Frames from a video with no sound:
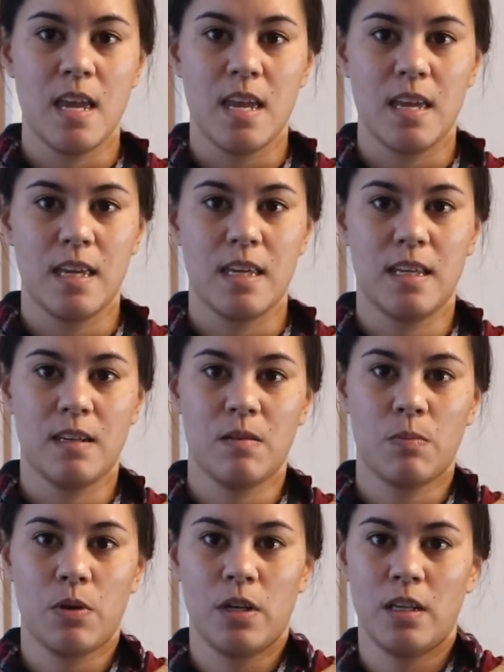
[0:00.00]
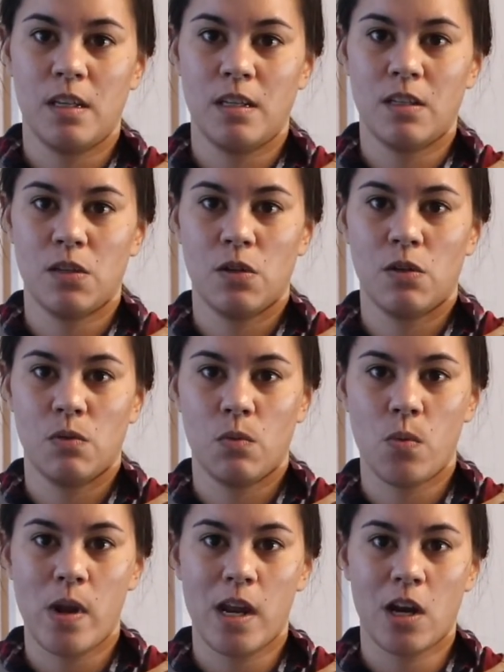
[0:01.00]
and put it
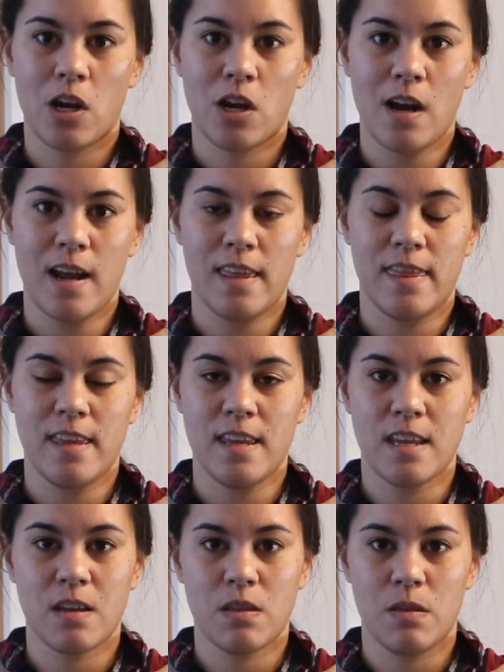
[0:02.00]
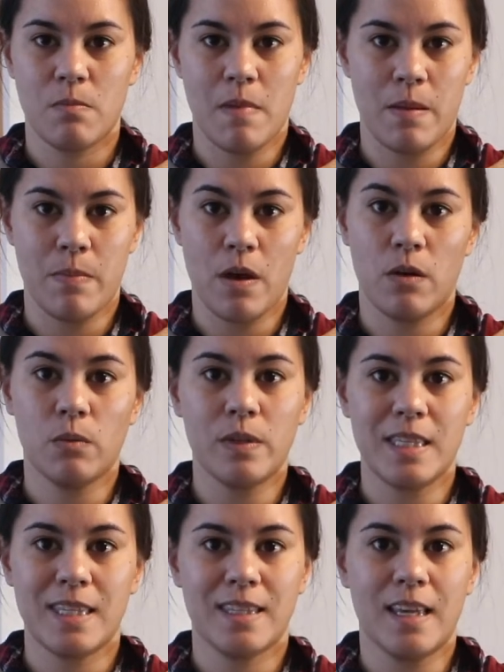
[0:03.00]
where I think my belt
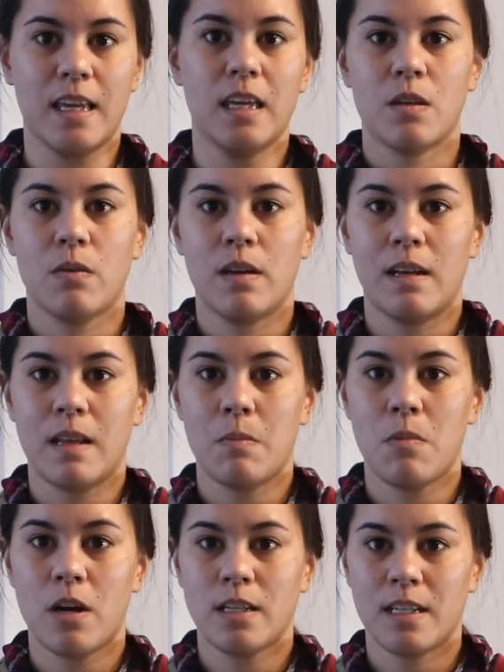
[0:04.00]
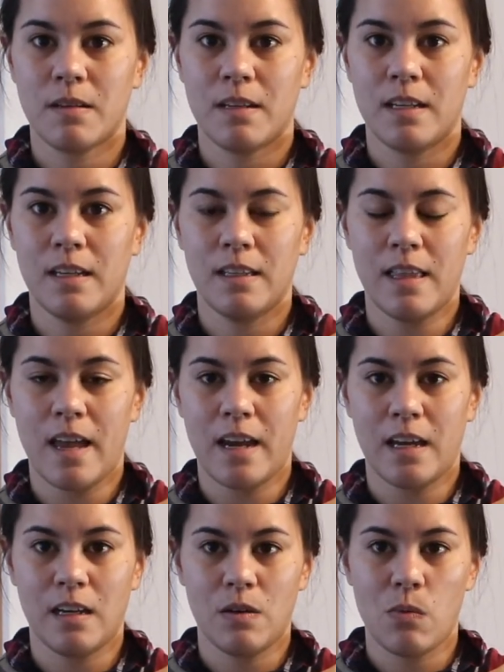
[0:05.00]
would sit. So, and I marked a
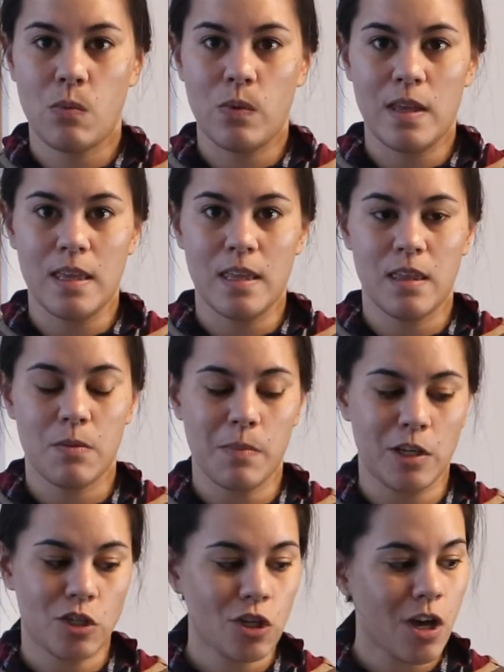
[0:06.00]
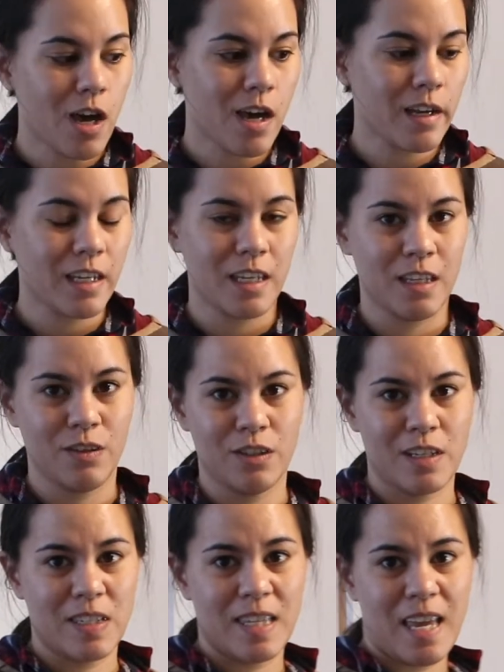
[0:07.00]
line with my chalk. It
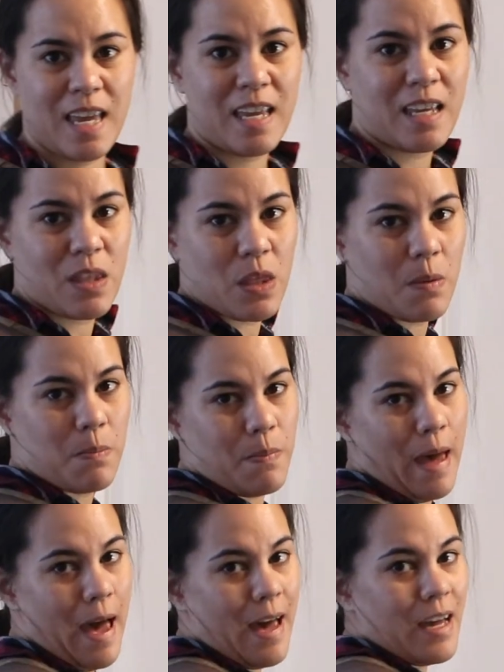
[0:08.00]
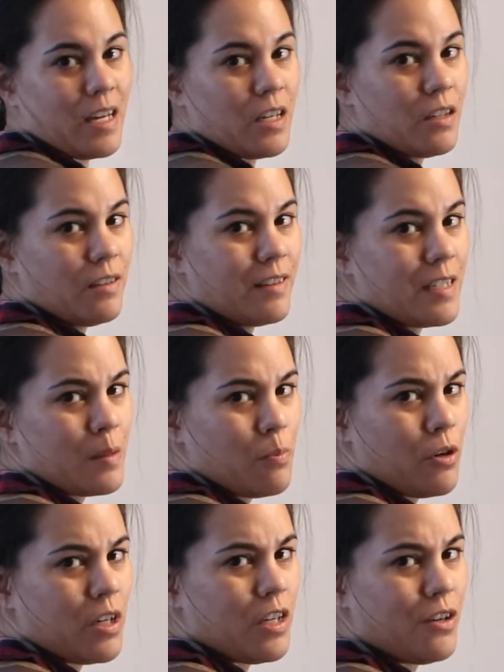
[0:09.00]
looks like the back looks
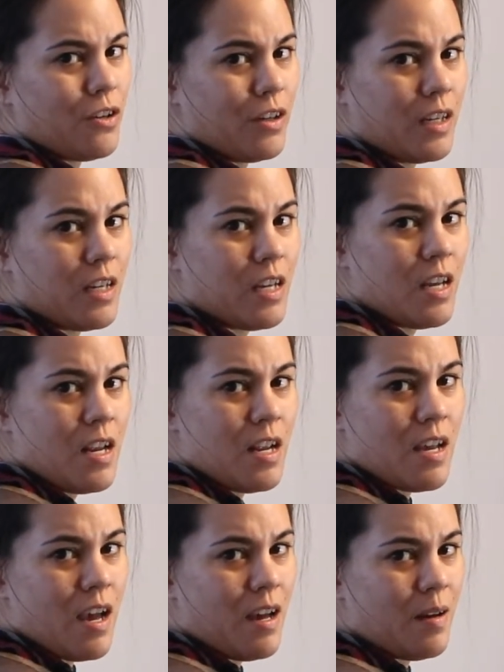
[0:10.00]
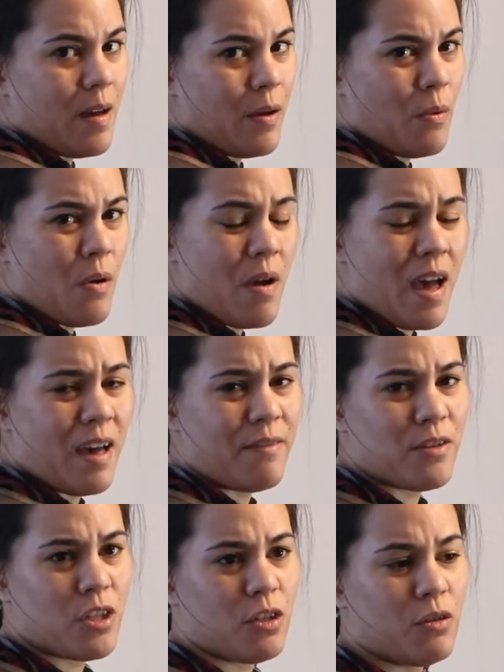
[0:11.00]
pretty good. I won't have
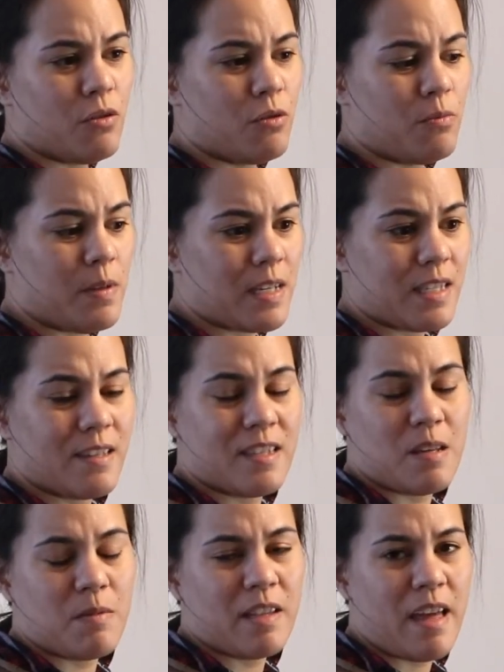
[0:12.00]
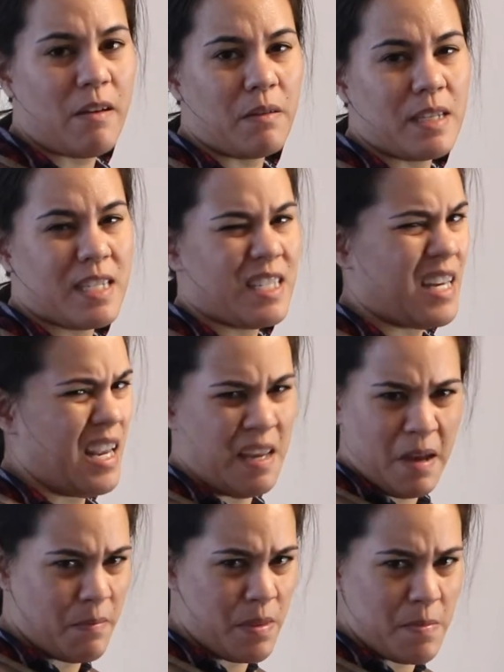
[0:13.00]
to, because of seam allowance, take
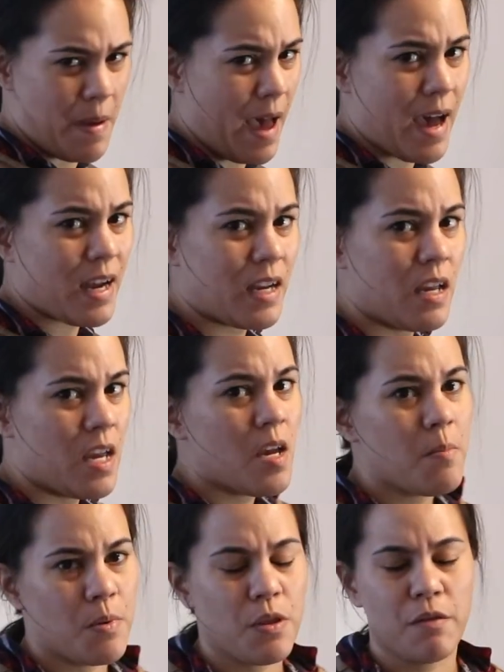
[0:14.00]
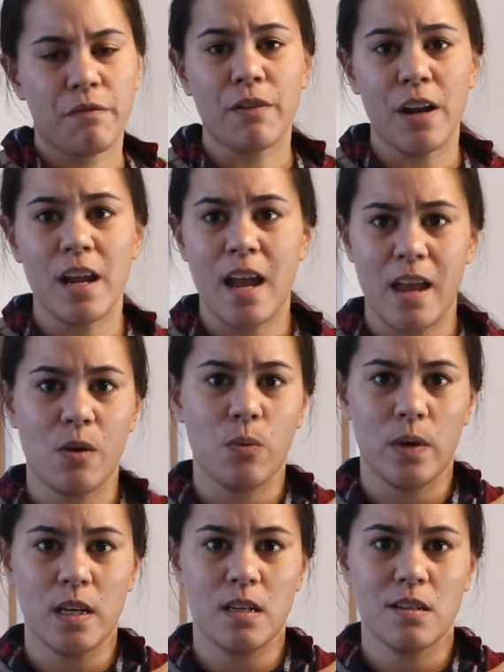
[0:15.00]
up the back, but the front I
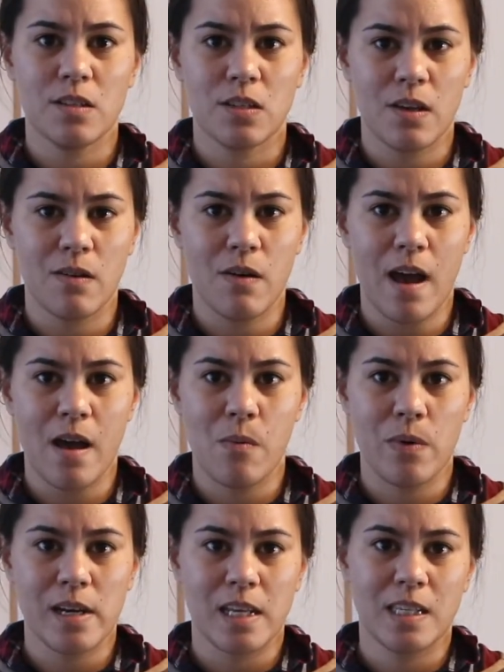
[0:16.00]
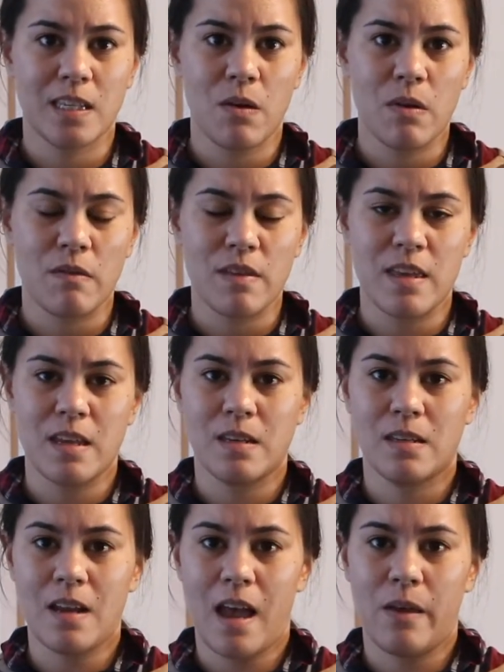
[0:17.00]
will. So when I sew
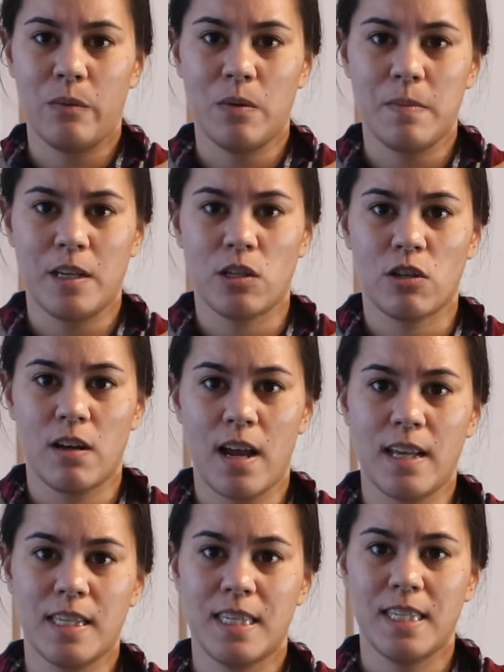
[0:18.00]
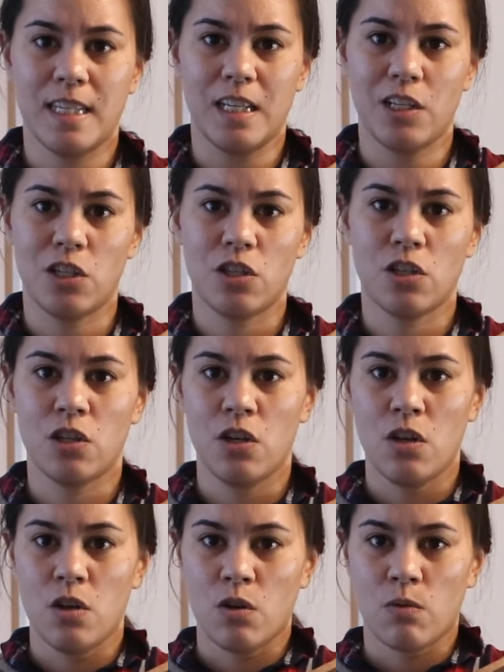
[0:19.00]
everything, I will make sure I stitch
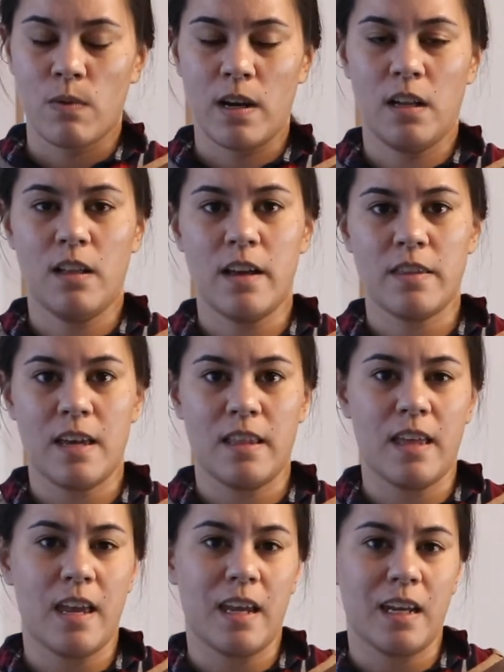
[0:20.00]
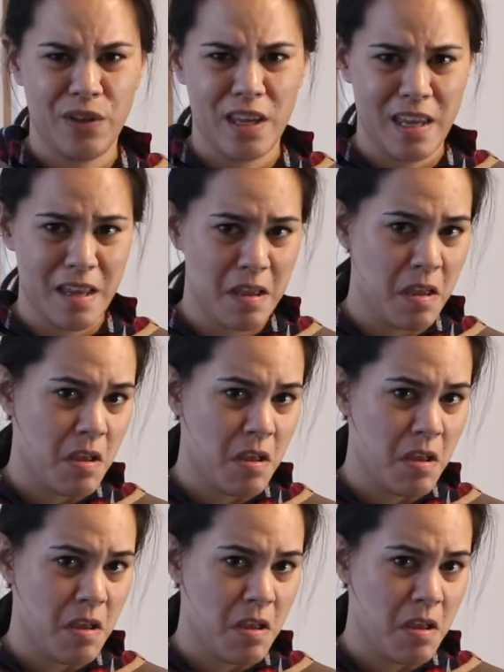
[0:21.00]
right along that line. Hopefully